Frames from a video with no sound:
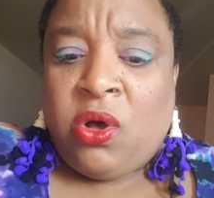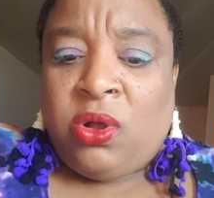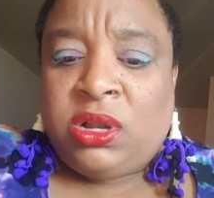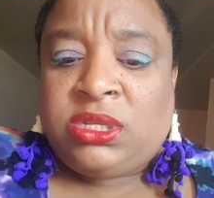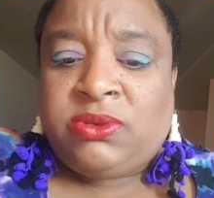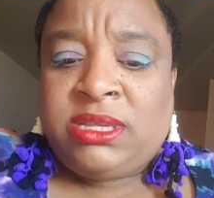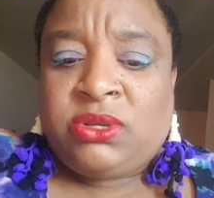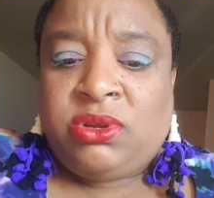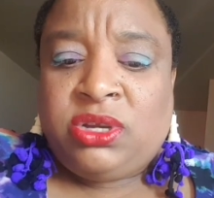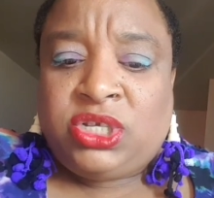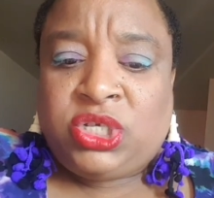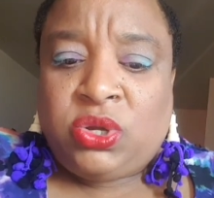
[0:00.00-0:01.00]
Also, it's
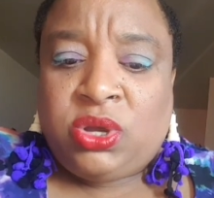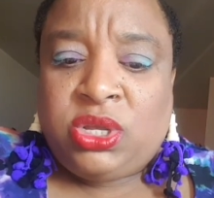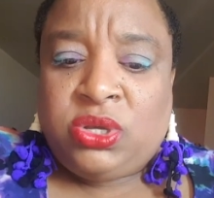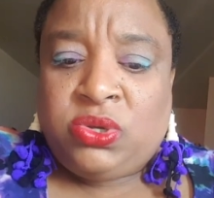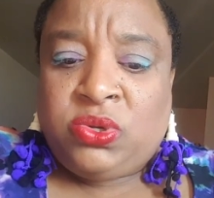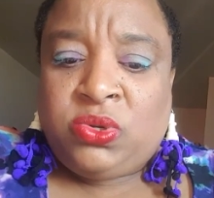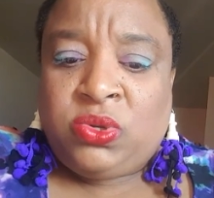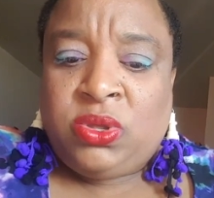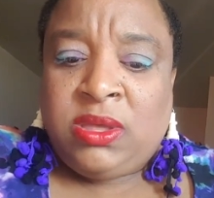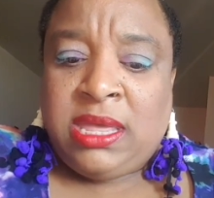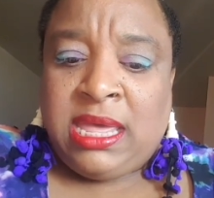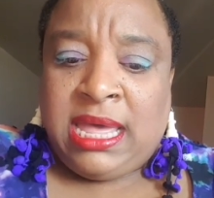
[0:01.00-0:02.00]
going to show
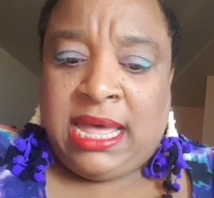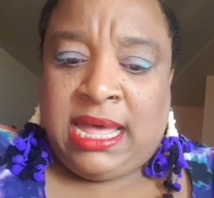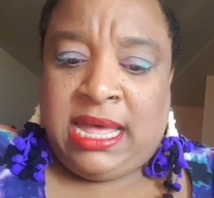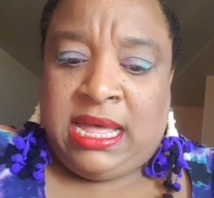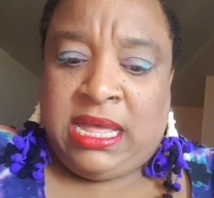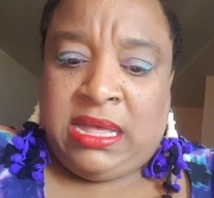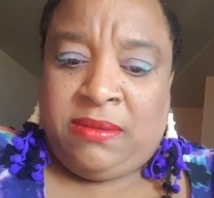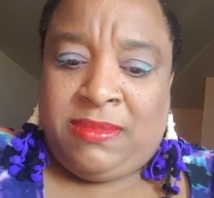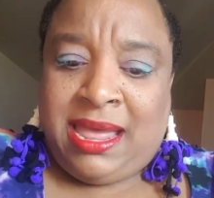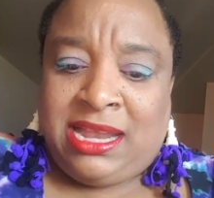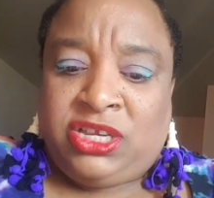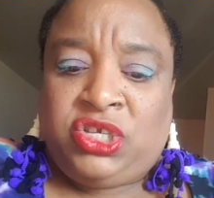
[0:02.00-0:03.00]
you
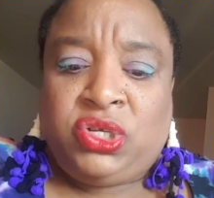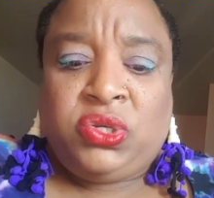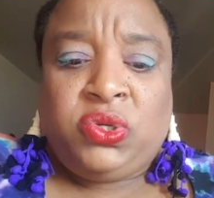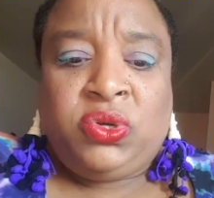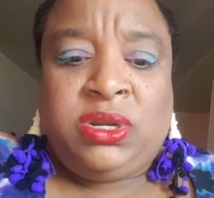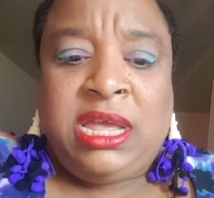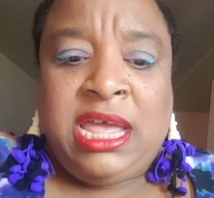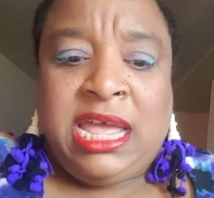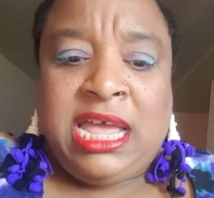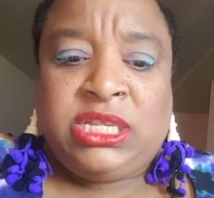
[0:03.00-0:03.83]
like June,